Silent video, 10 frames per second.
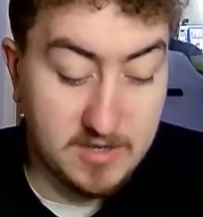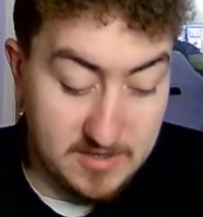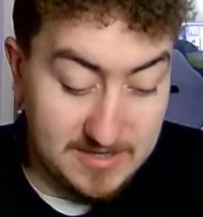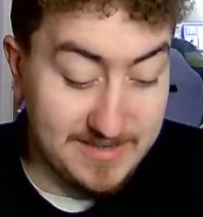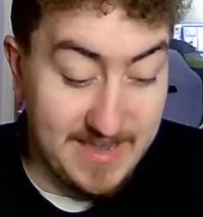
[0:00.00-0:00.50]

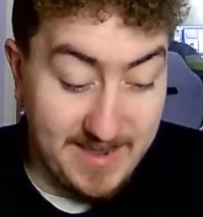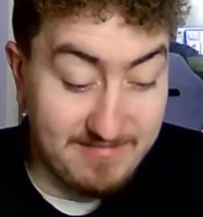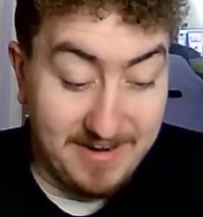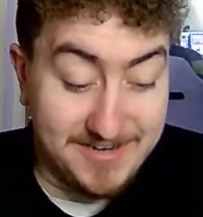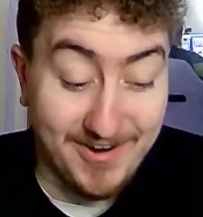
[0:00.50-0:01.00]
Yeah,
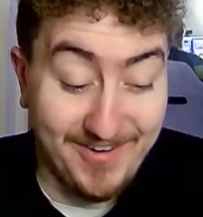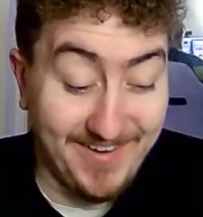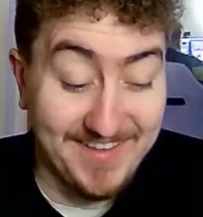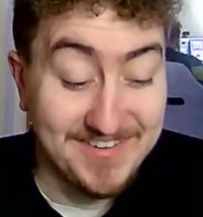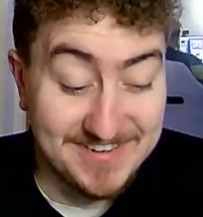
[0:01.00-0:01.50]
I can't
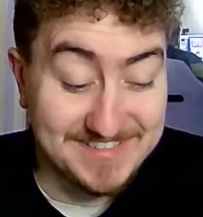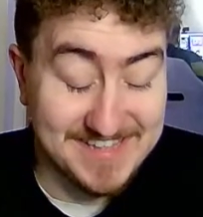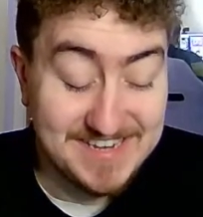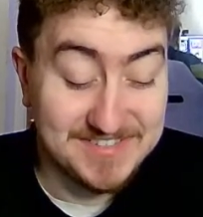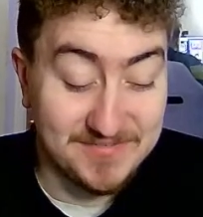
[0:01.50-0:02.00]
lie, there is
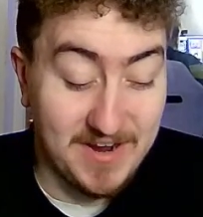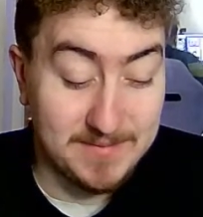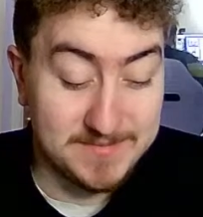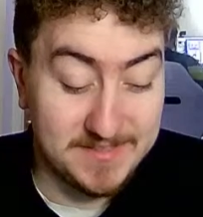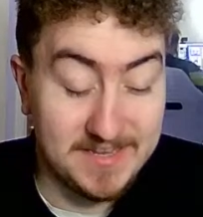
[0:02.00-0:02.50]
decent
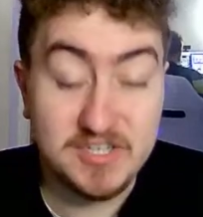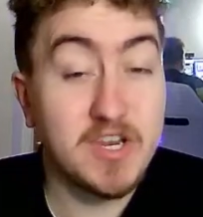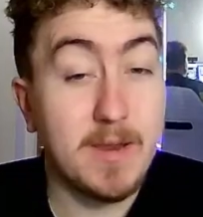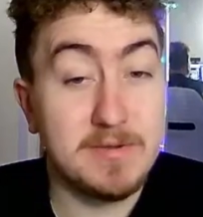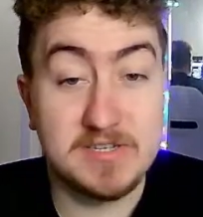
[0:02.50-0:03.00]
vibes in there.
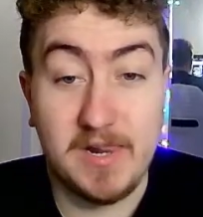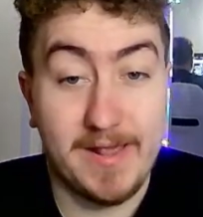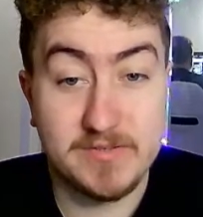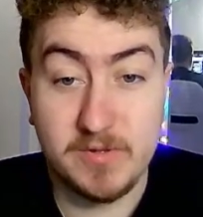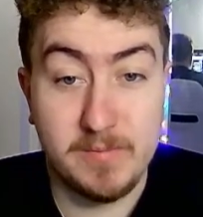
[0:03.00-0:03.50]
Jamie's
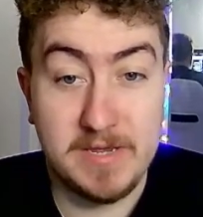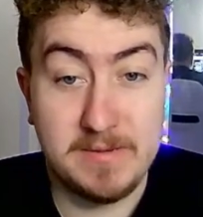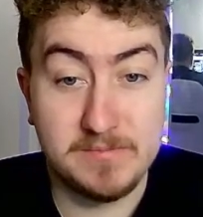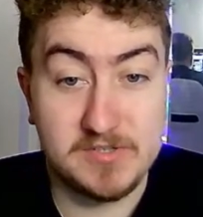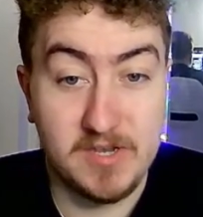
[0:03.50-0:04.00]
class with the
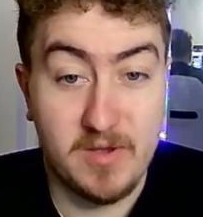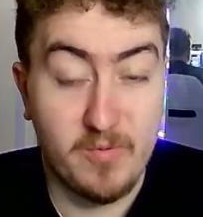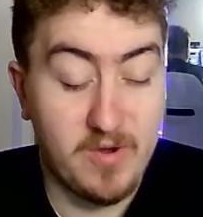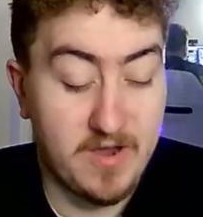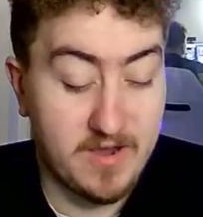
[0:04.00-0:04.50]
memes,
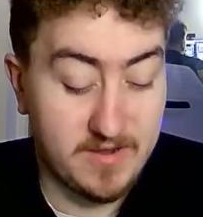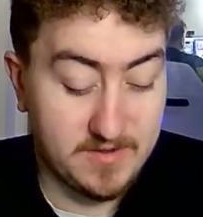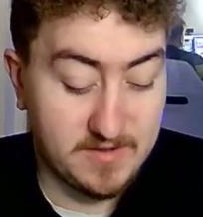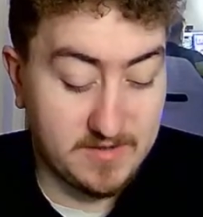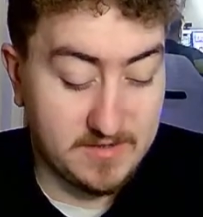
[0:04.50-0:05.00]
so
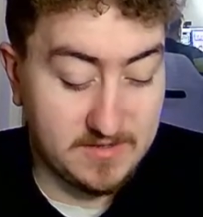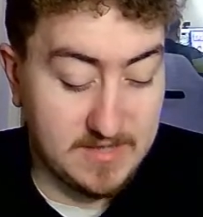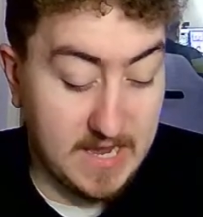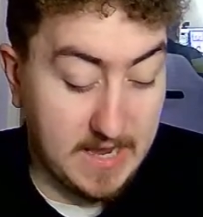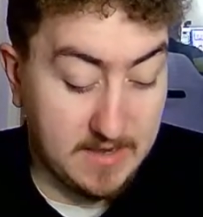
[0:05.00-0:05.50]

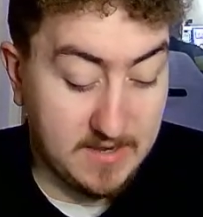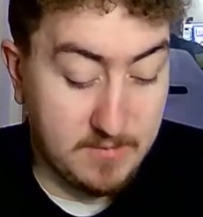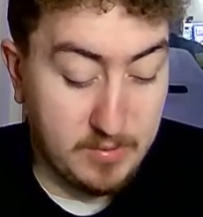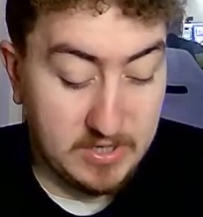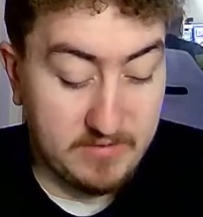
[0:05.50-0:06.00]
yeah.
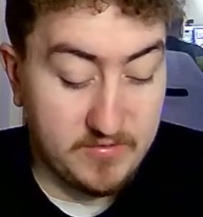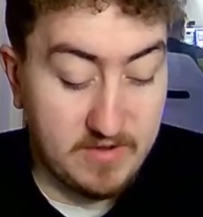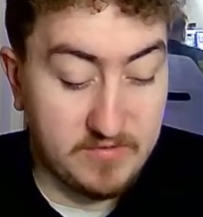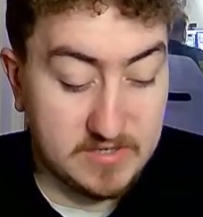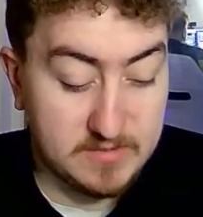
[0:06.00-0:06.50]
But
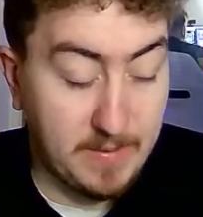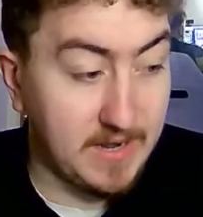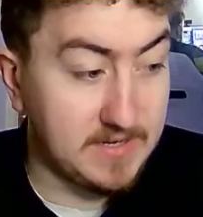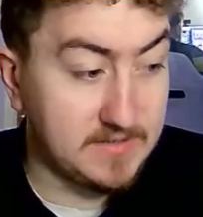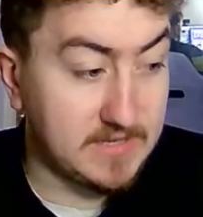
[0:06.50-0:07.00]
if your
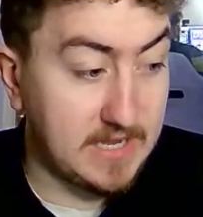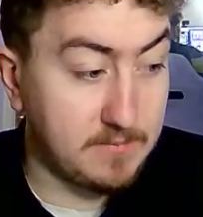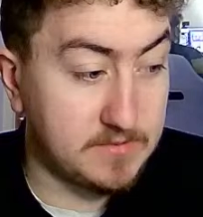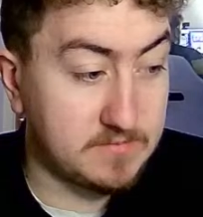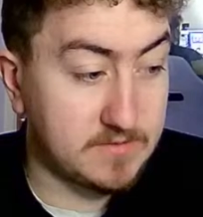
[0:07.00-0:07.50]
spelling
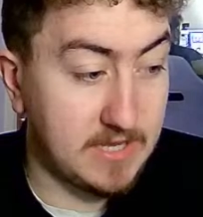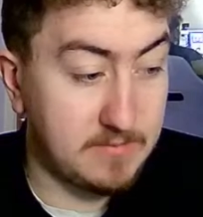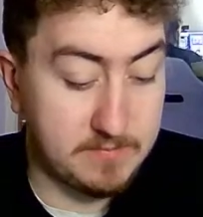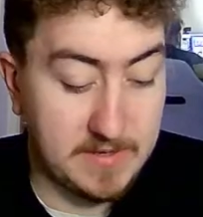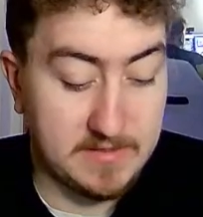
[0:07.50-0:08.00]
keeps
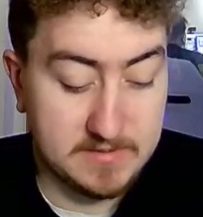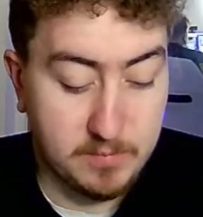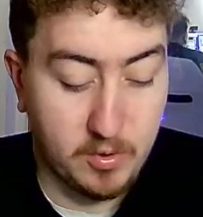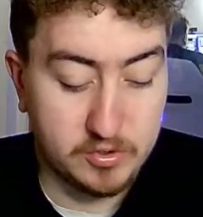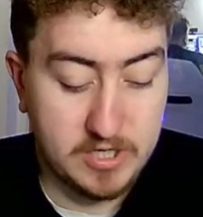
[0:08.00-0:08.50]
being this
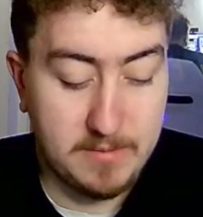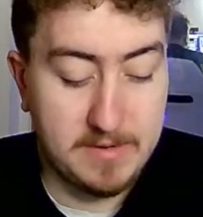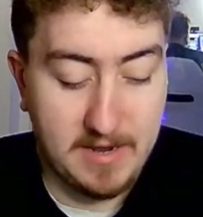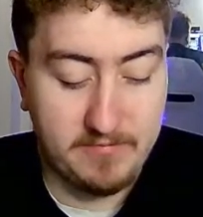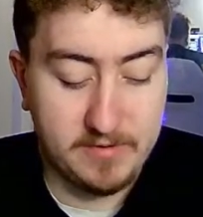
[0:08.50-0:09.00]
poor,
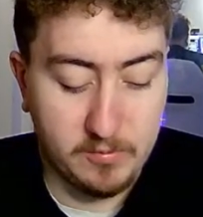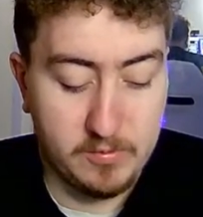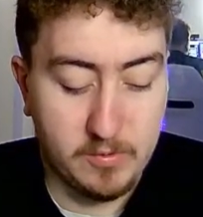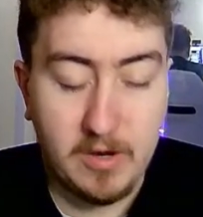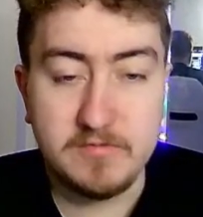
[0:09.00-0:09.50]
Jamie, I think we
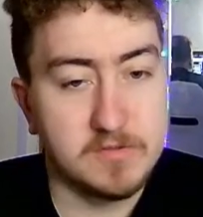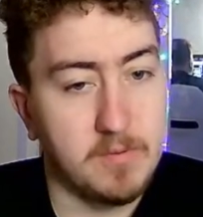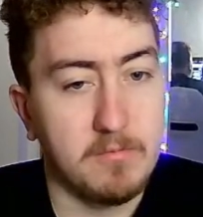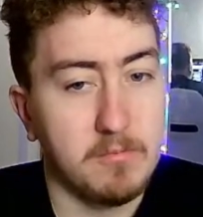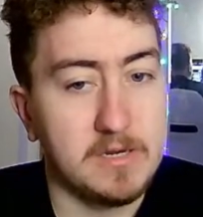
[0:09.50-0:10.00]
will have to
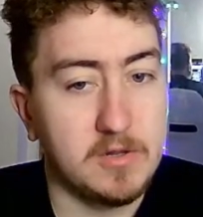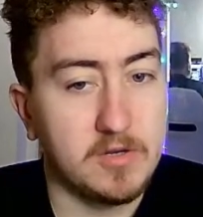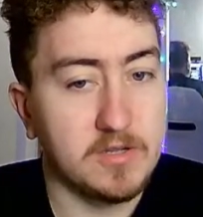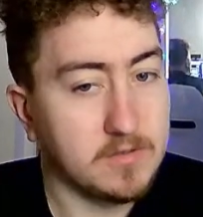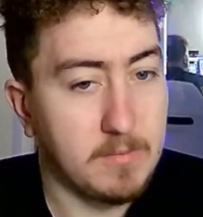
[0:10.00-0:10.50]
probably
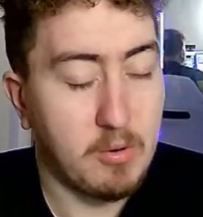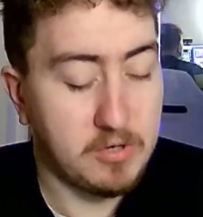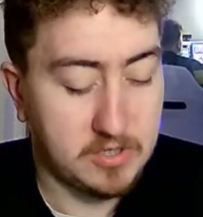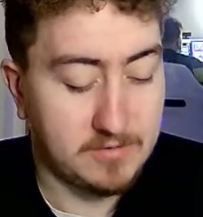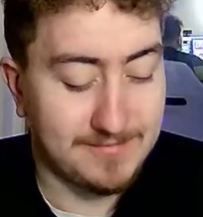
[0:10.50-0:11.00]
look at
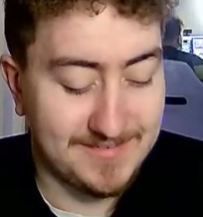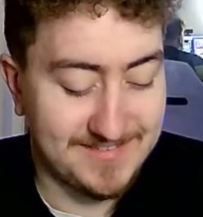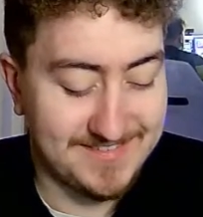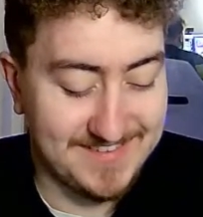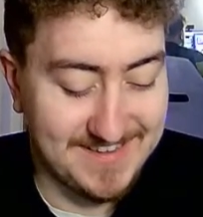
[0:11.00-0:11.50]
demoting you.
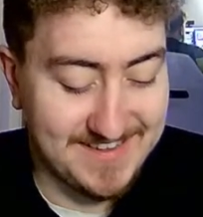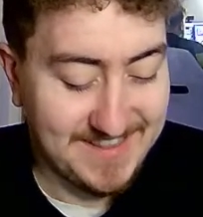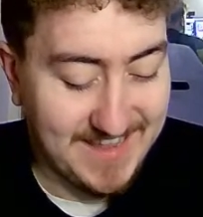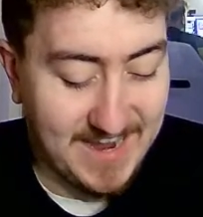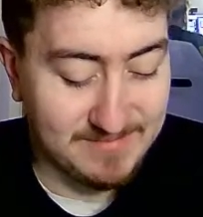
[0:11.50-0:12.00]

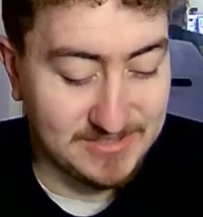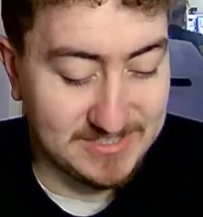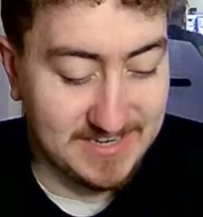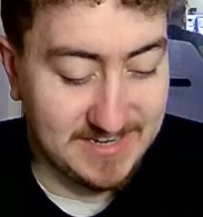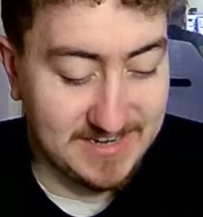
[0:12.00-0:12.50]
No, I'm
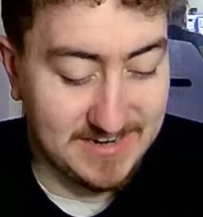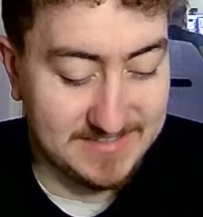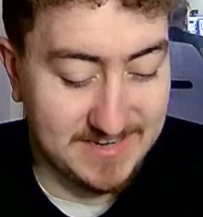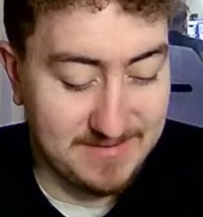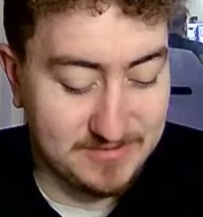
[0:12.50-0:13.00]
just kidding, guys.
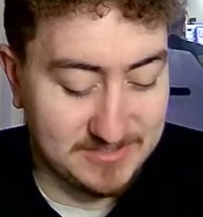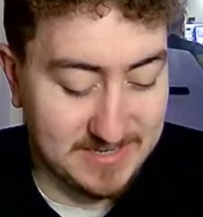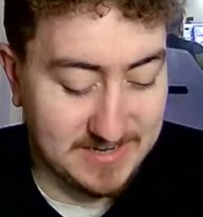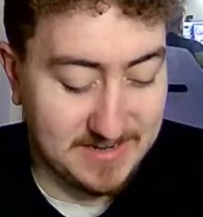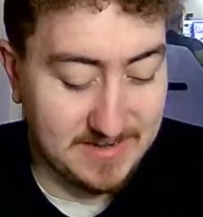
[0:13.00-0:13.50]
I am just kidding.